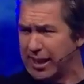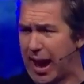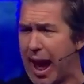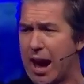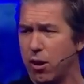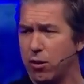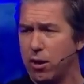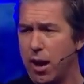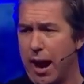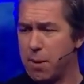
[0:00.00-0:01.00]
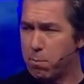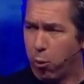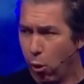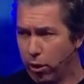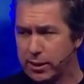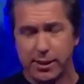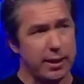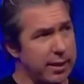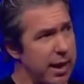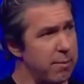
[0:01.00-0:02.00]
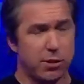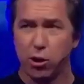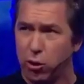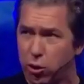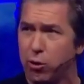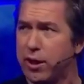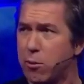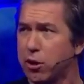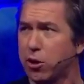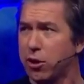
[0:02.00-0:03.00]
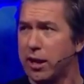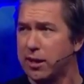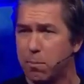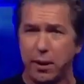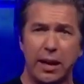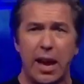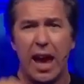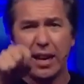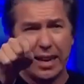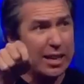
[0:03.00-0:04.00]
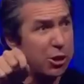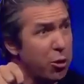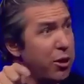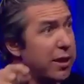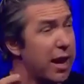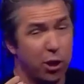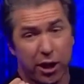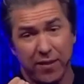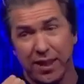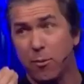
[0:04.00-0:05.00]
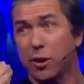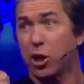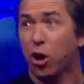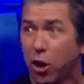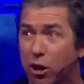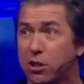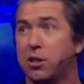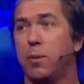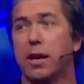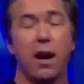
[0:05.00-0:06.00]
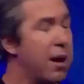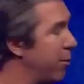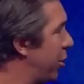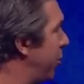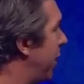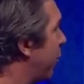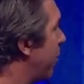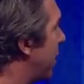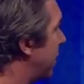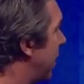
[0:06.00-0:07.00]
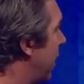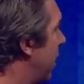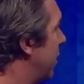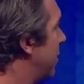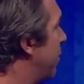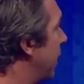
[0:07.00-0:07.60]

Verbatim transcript: it out and pointing them to who they were created to be. And in doing that, you're giving them the courage to become who they were meant to